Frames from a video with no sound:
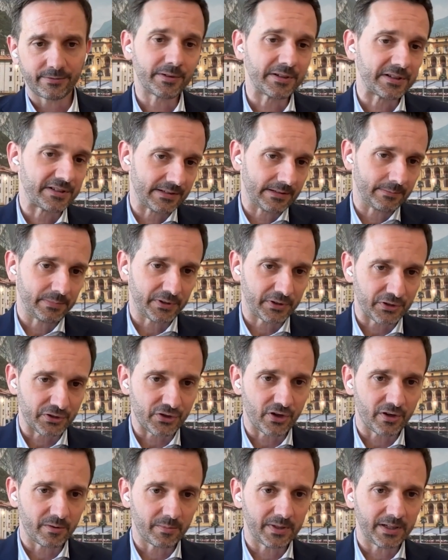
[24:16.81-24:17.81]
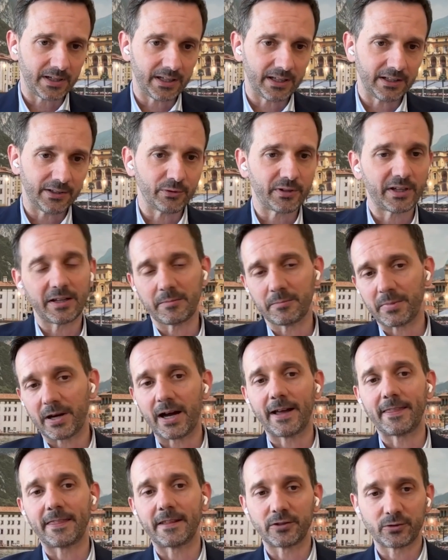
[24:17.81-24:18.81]
For example, in Germany, you can
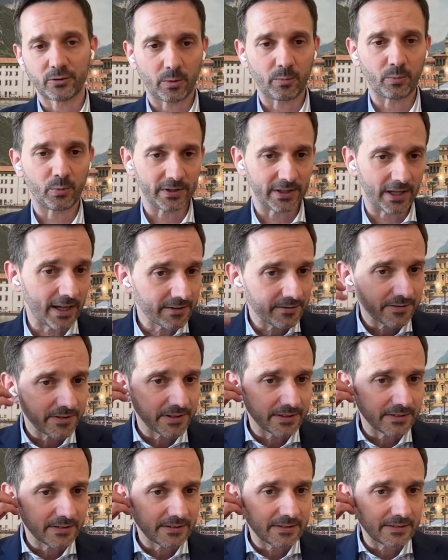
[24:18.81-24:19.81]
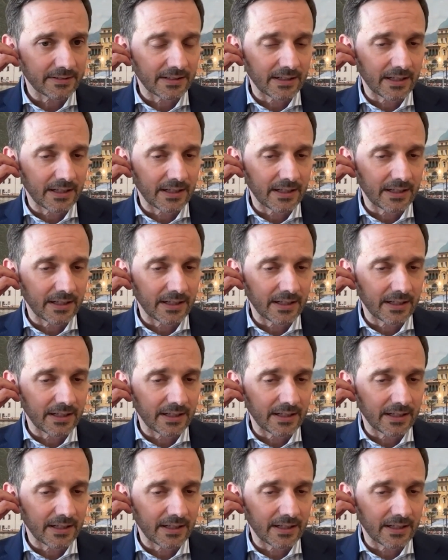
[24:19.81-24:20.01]
buy the top 100.